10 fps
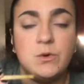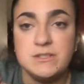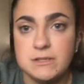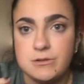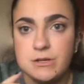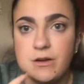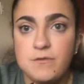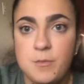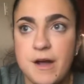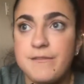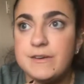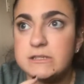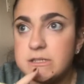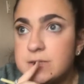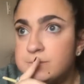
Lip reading: cereal for breakfast.